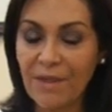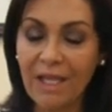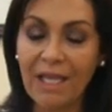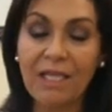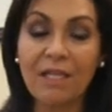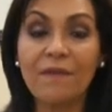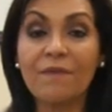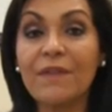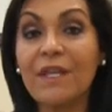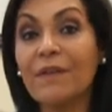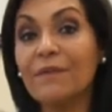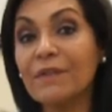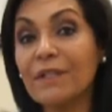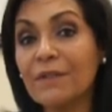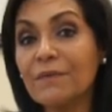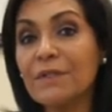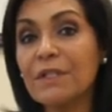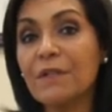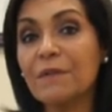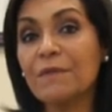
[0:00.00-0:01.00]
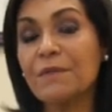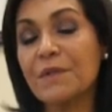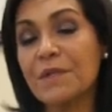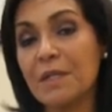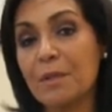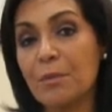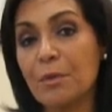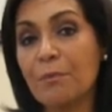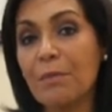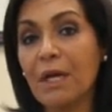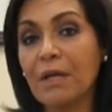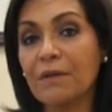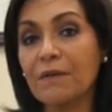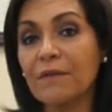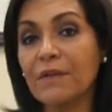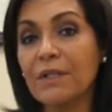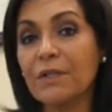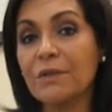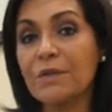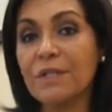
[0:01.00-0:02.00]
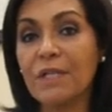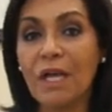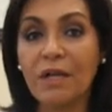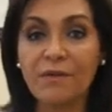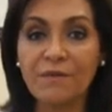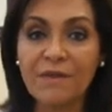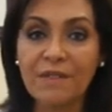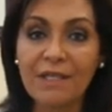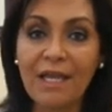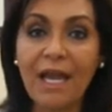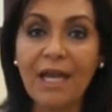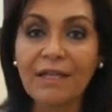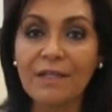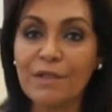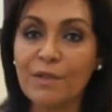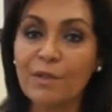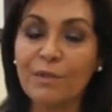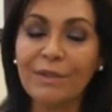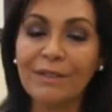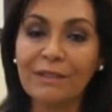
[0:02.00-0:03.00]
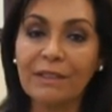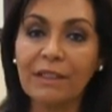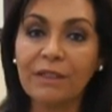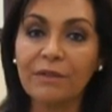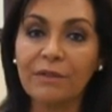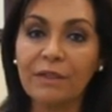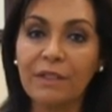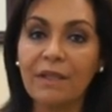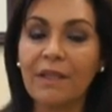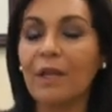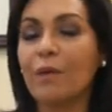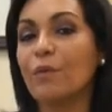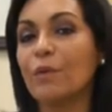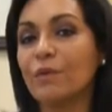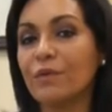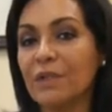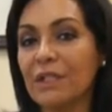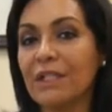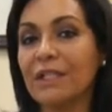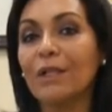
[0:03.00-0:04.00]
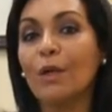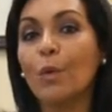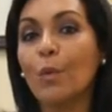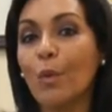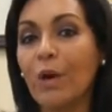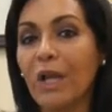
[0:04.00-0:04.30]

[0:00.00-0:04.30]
And if they've lived here for some amount of years out of status or illegally, they will need a